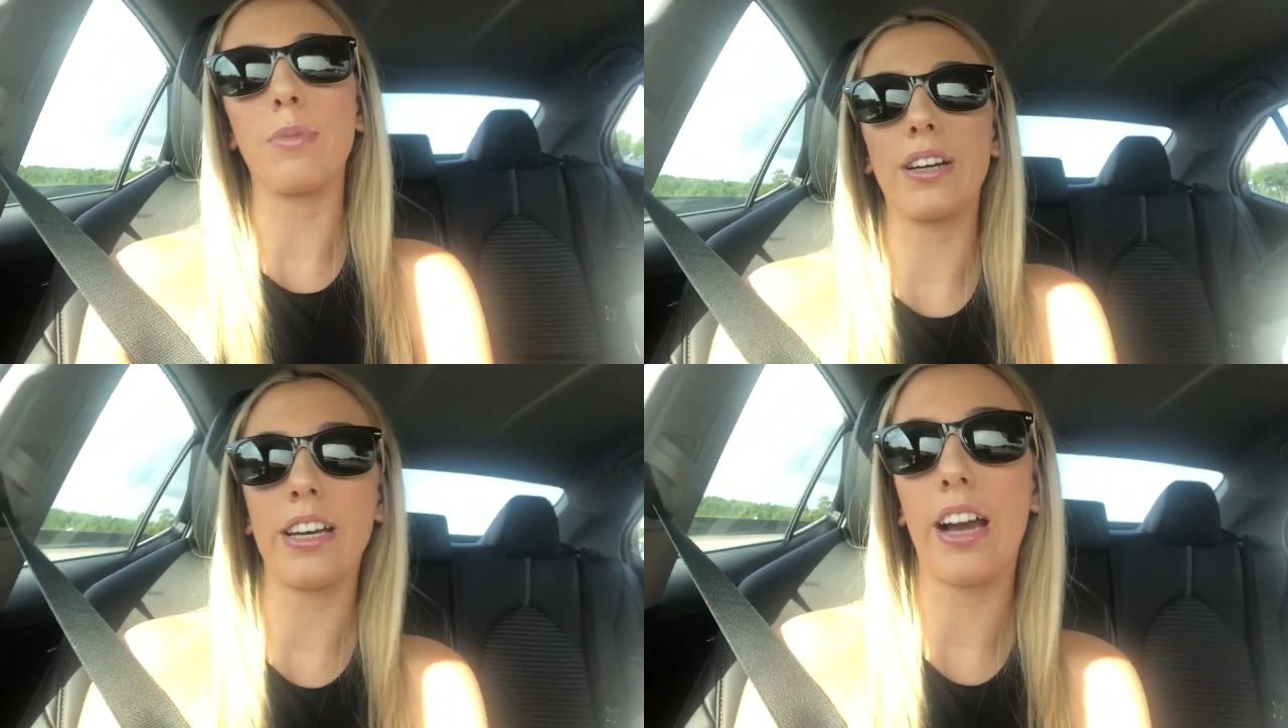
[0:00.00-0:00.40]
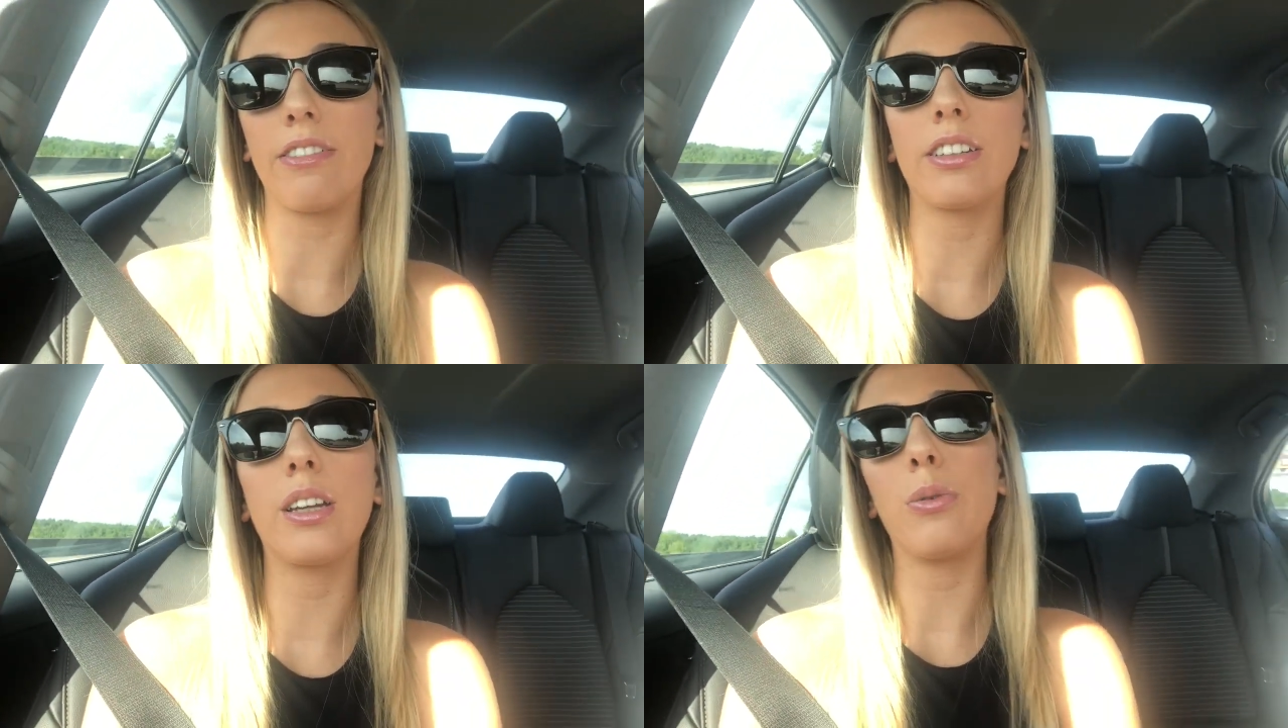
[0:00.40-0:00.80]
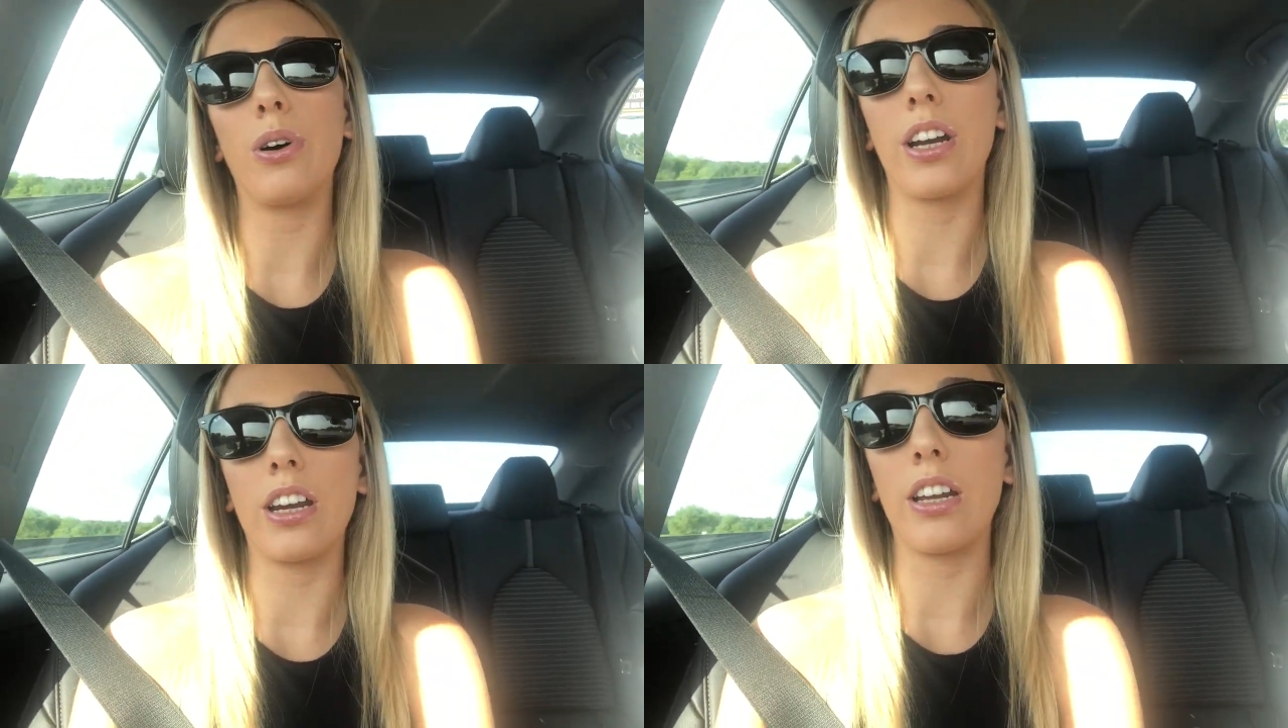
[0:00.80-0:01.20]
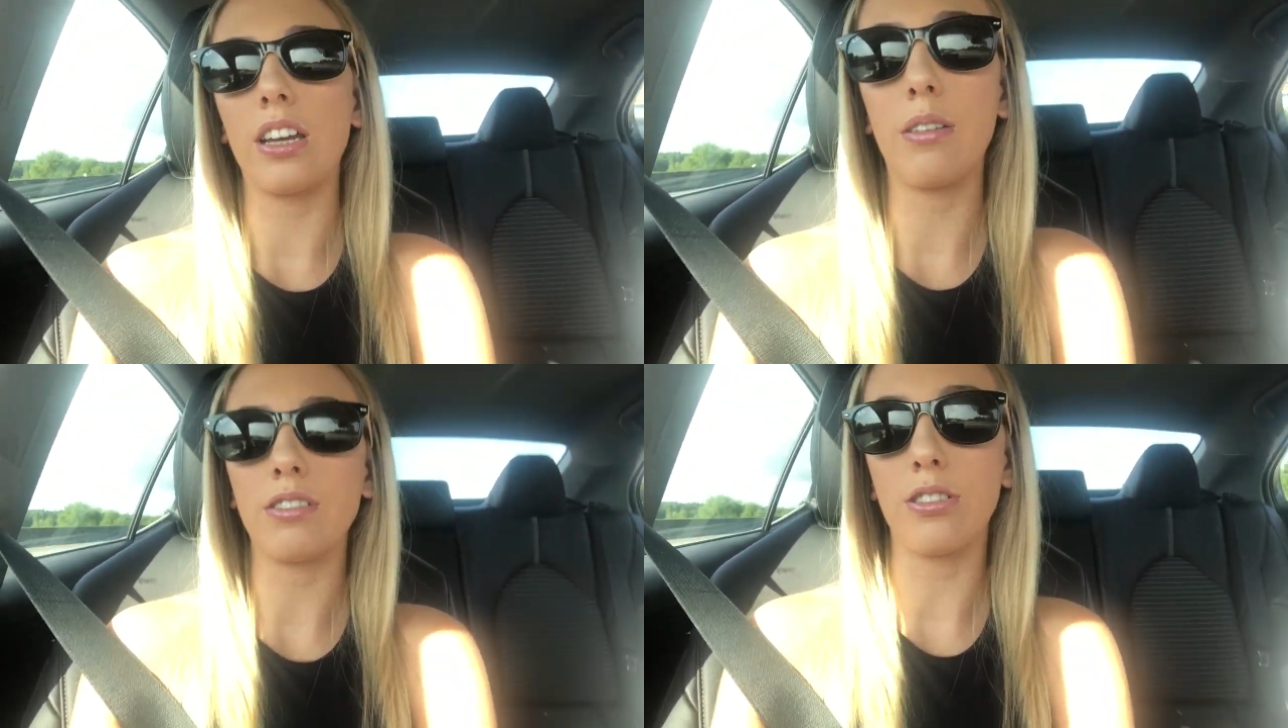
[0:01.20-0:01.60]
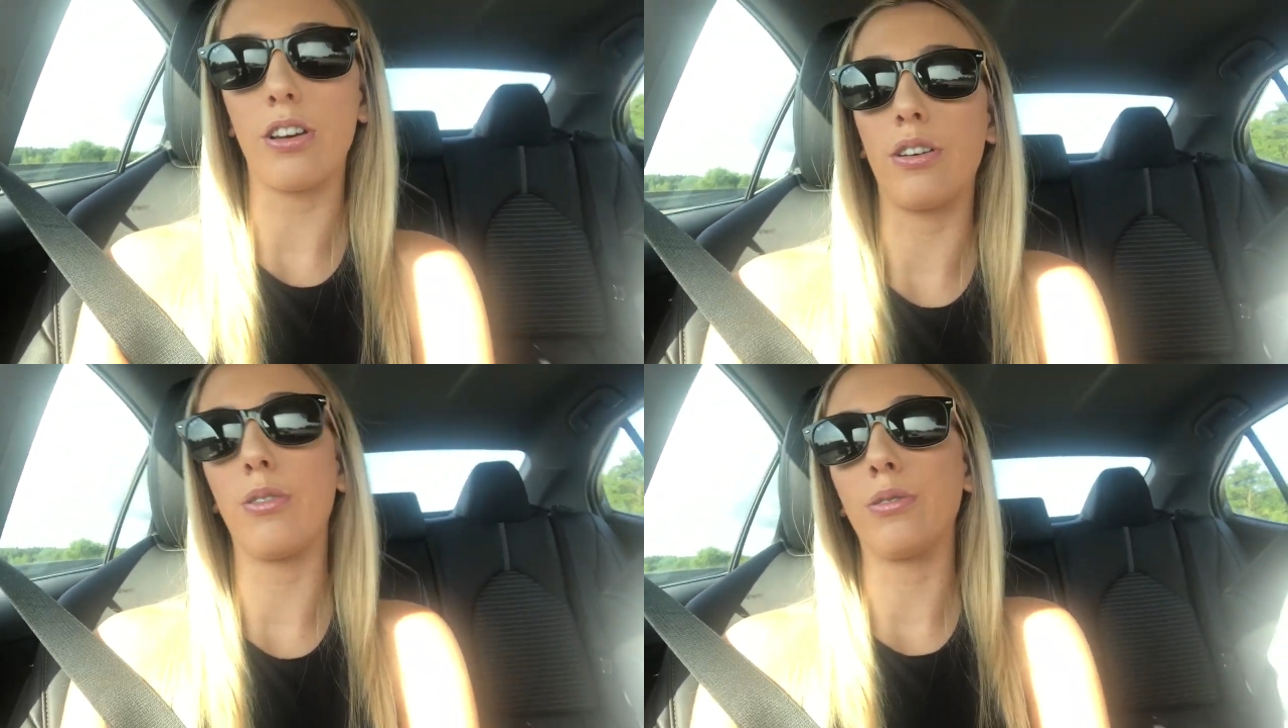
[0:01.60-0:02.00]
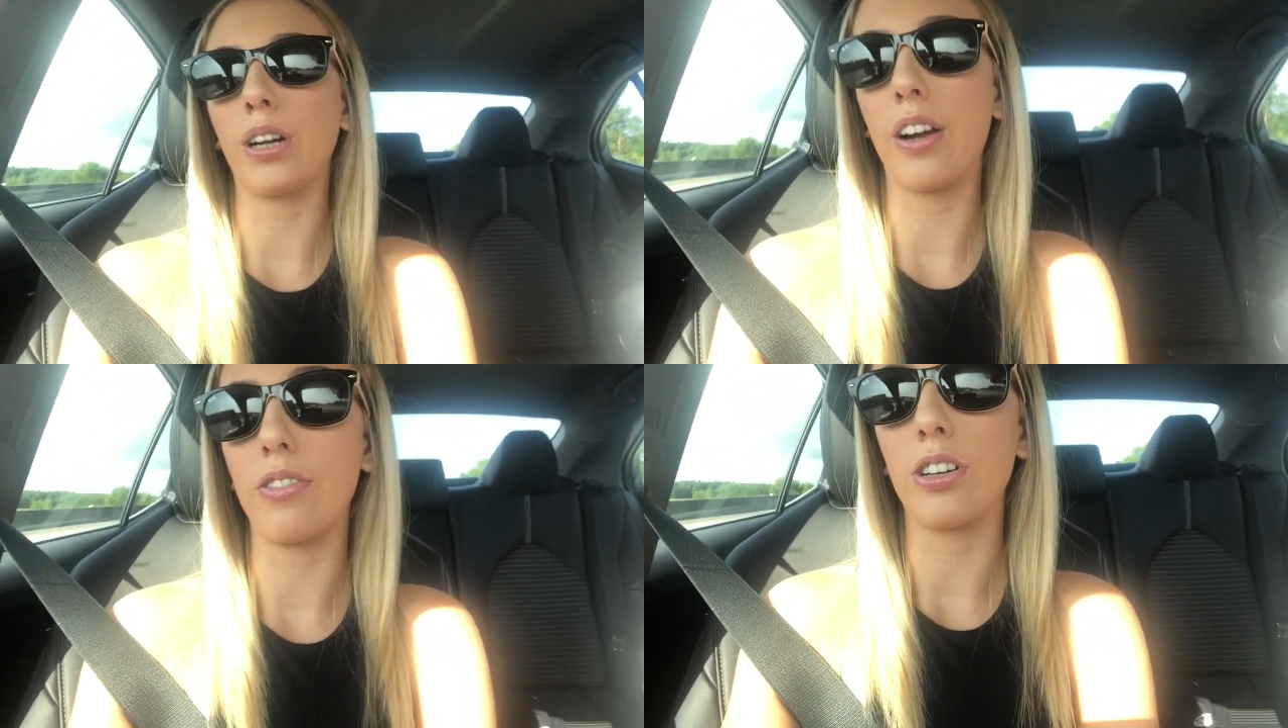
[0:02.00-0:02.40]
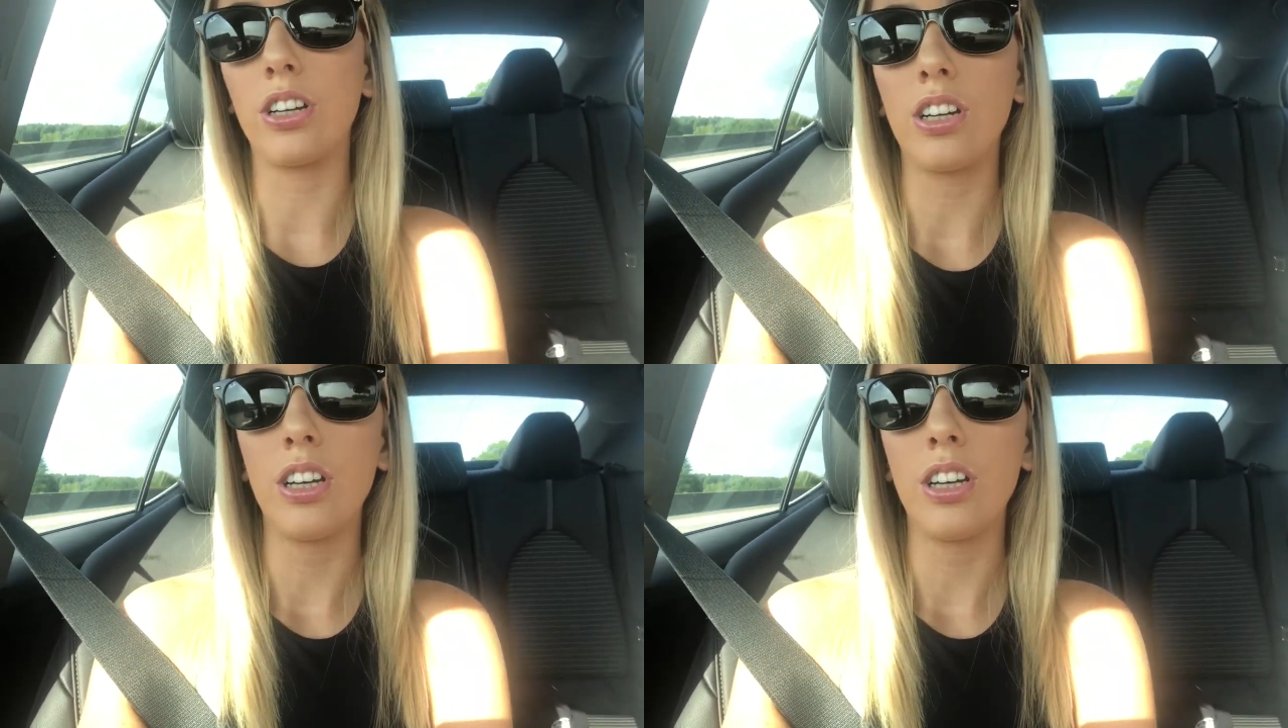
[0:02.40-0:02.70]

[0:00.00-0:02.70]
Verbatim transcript: but I really wanted it, so whatever.